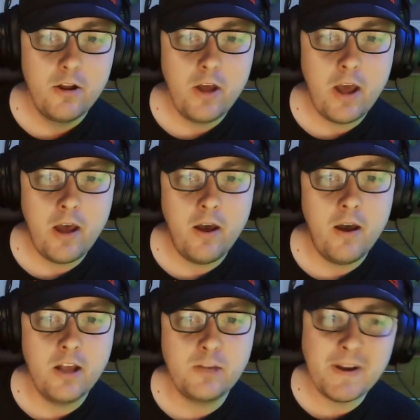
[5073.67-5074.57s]

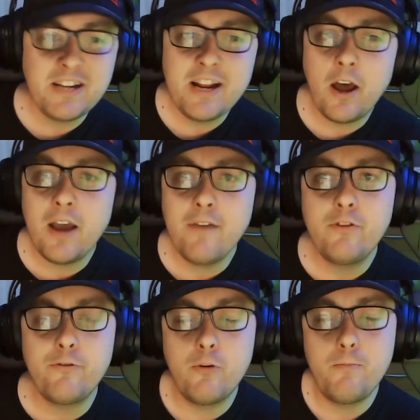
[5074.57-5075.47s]
Especially live,
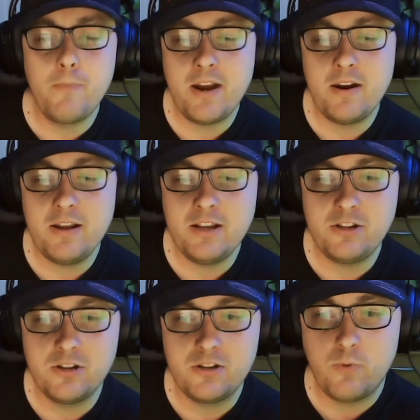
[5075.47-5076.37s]
the frontman is
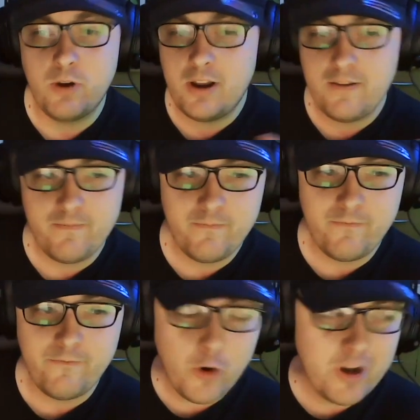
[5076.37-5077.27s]
just one of the
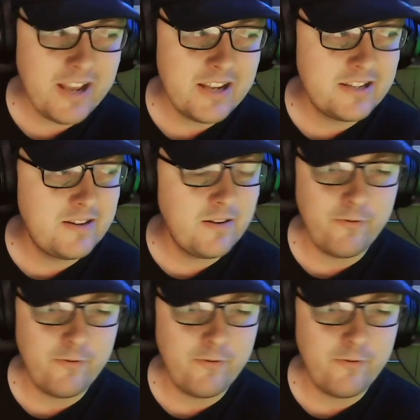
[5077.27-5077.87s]
funniest,